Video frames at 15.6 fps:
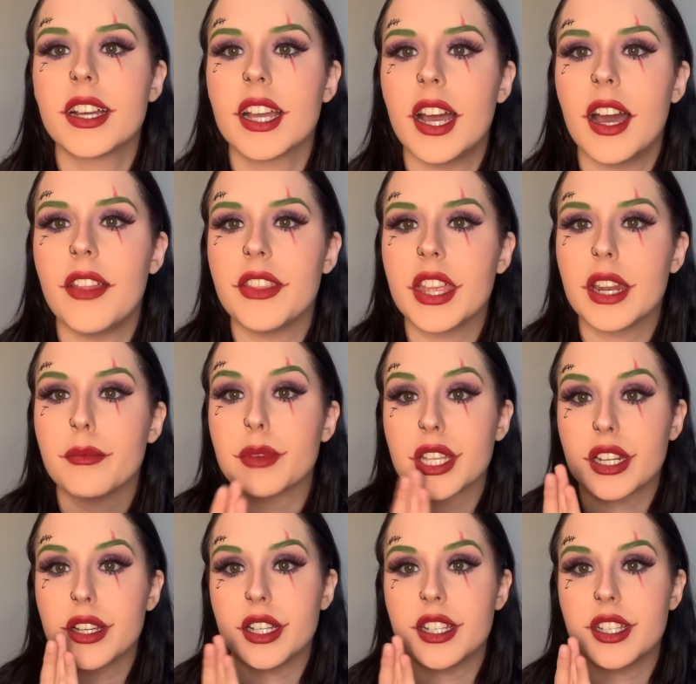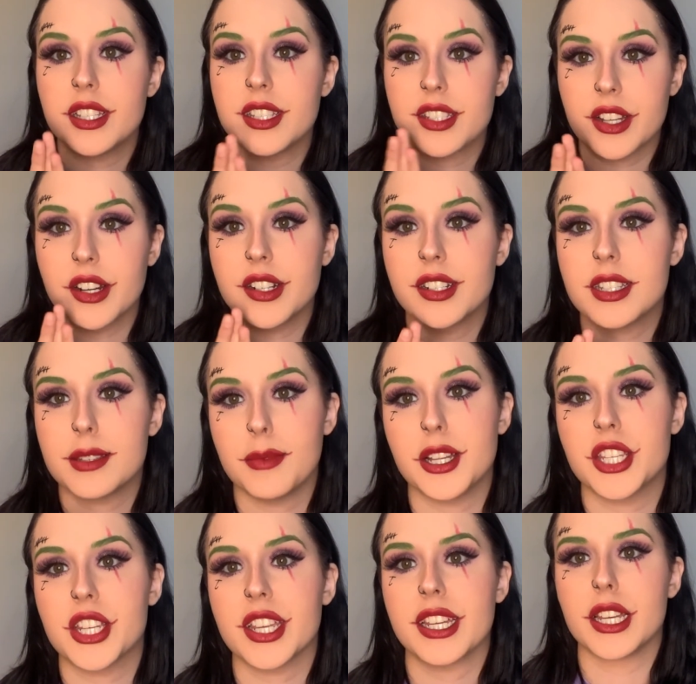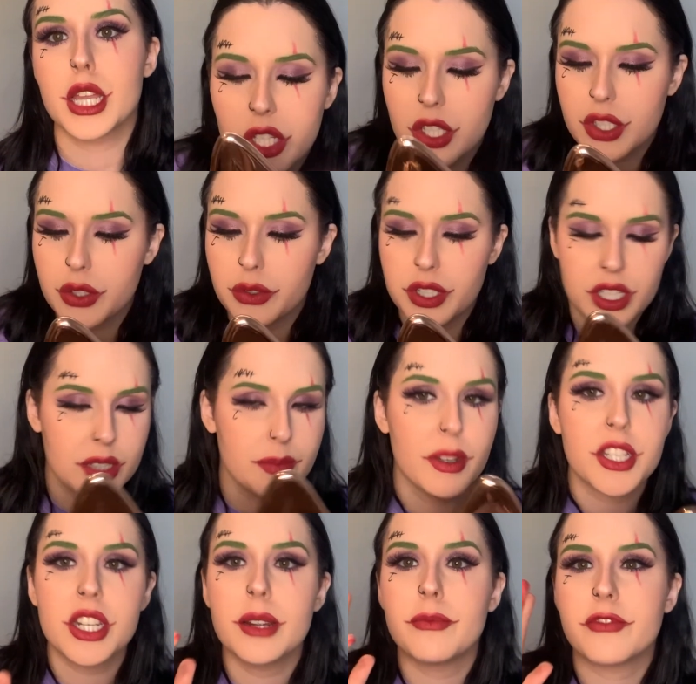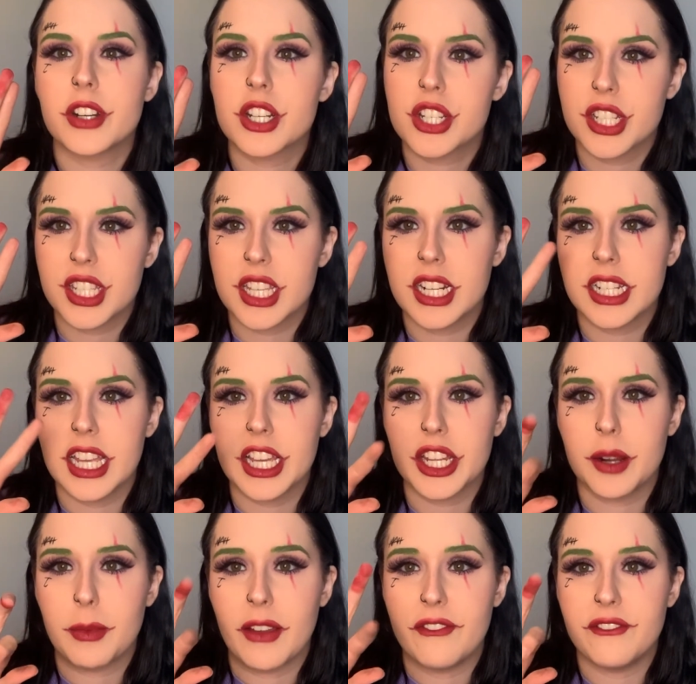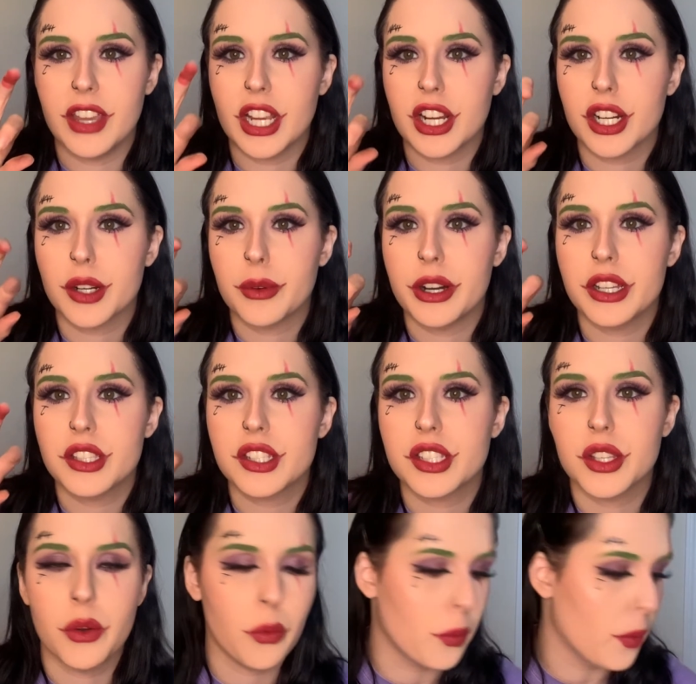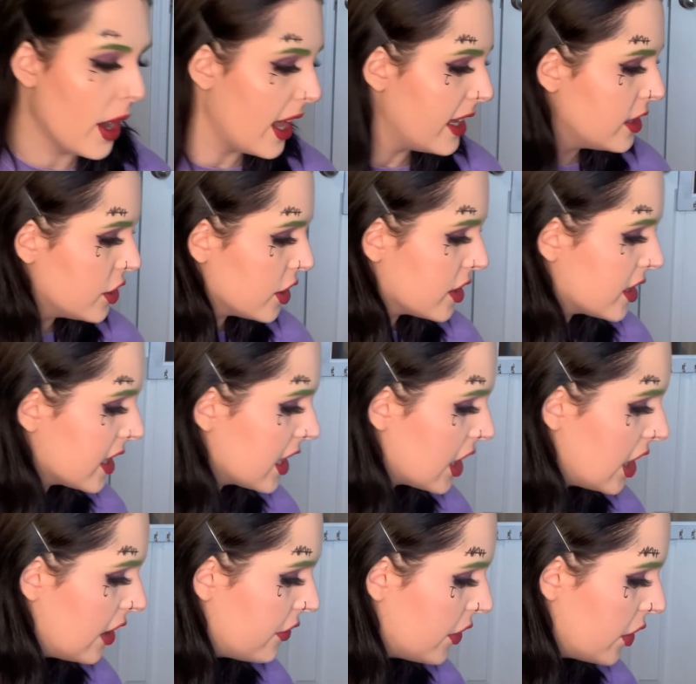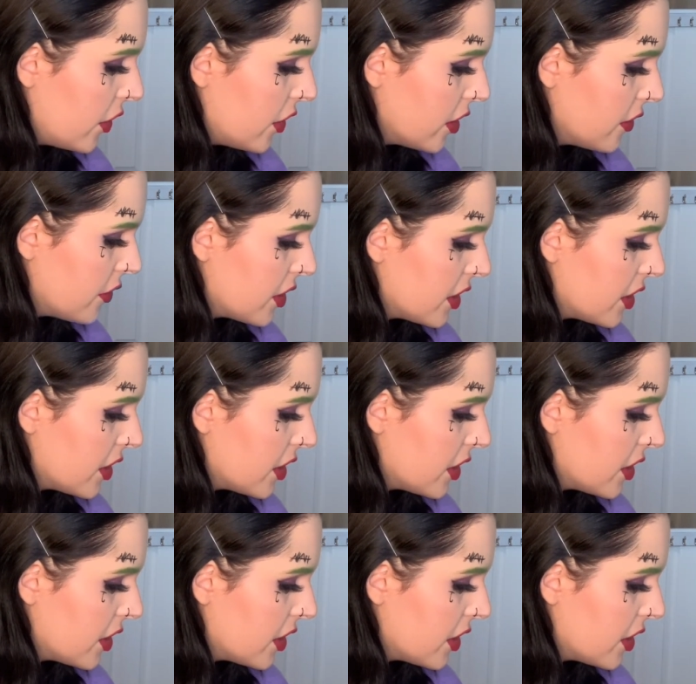And then I'm gonna start smudging it. So to smudge it, I'm first just gonna take it on my finger while it's still wet, just to get off all of